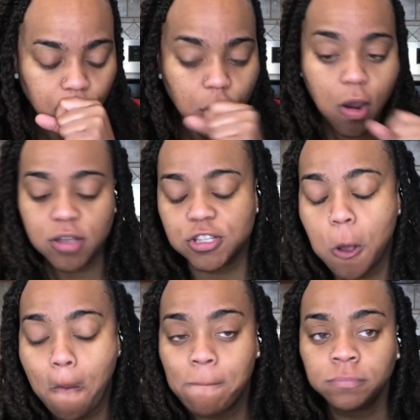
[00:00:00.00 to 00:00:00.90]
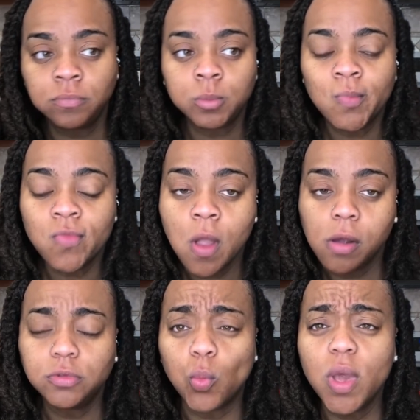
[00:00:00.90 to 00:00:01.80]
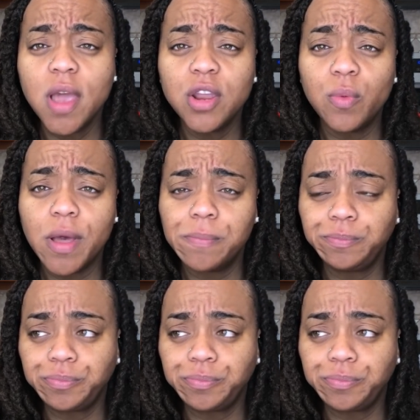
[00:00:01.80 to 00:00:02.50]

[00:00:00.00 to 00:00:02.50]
All right, so we ended with